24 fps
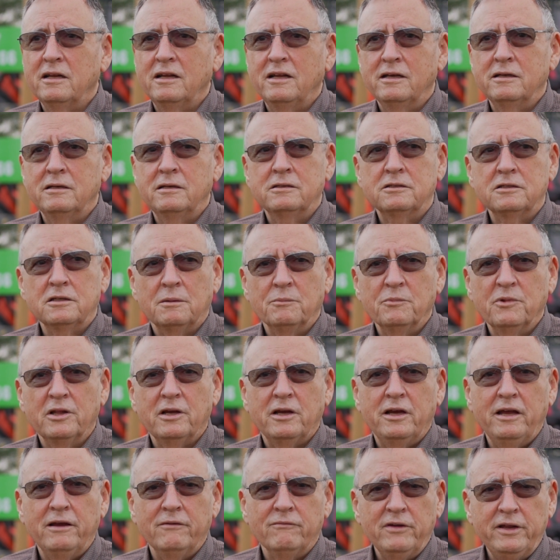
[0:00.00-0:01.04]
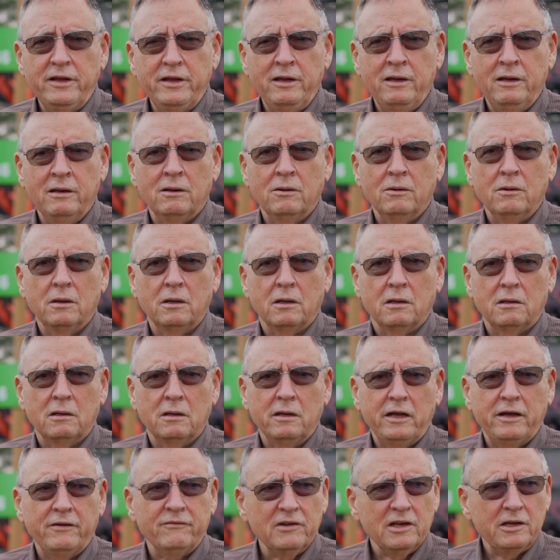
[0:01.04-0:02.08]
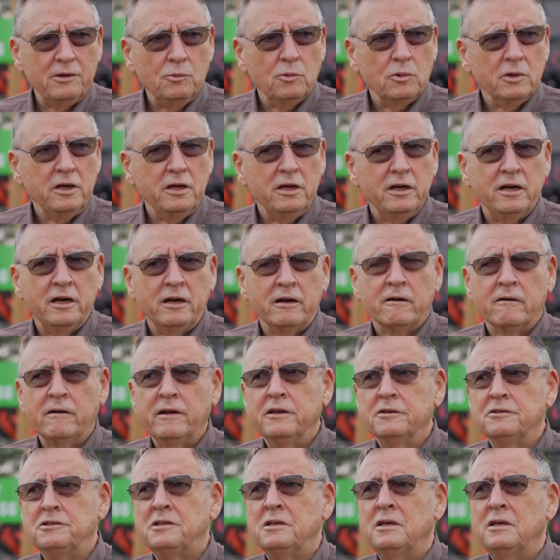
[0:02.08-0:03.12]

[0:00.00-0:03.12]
in some of the heavily wooded areas.